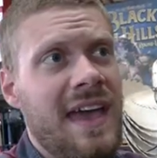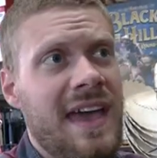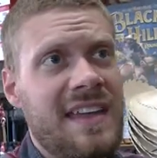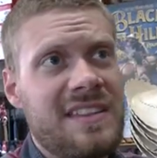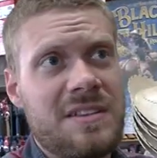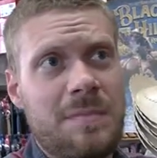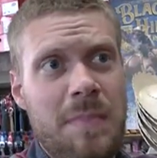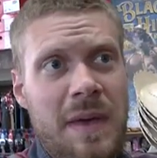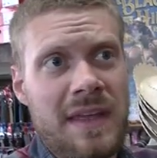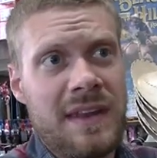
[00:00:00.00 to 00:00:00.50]

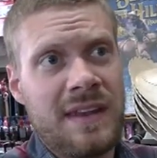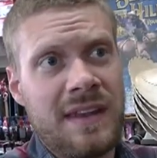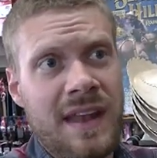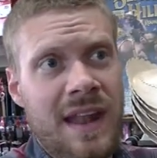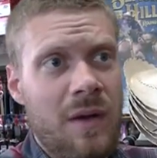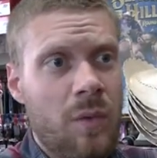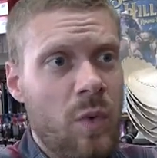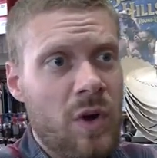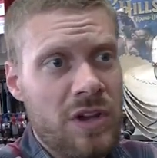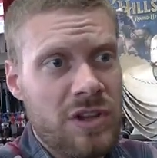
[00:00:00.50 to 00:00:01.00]
And depending
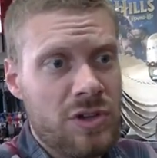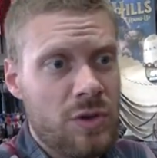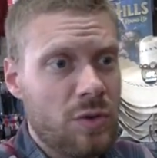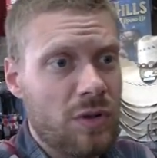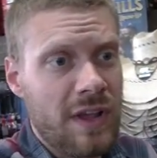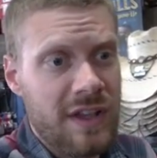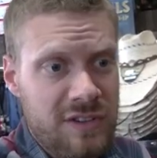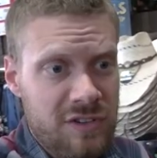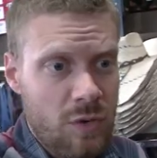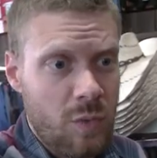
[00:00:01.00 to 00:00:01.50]
on what you
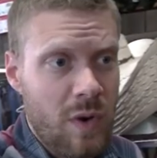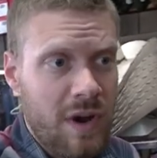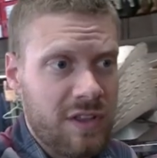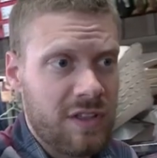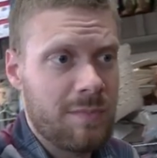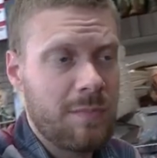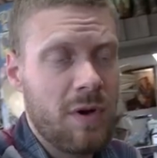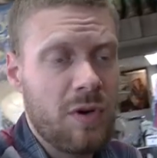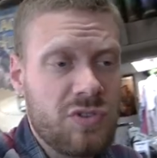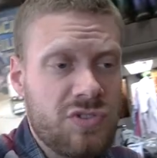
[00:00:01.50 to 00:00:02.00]
like to wear
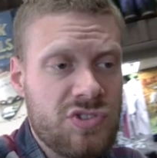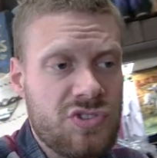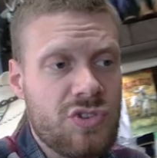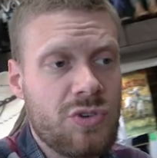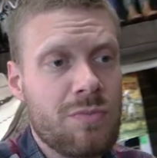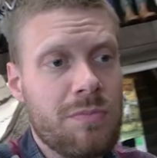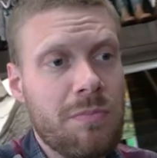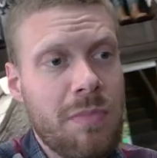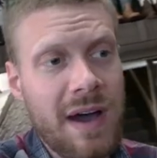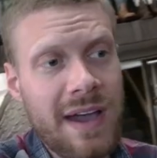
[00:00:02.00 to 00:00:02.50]
the most,
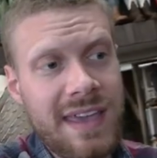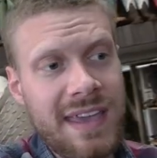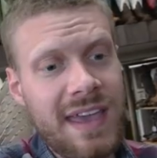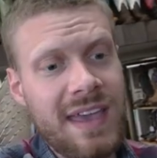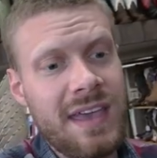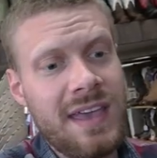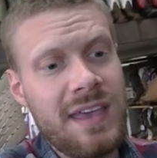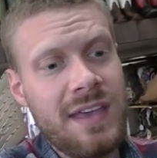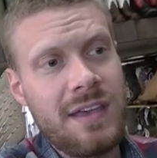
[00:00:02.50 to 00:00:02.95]
you might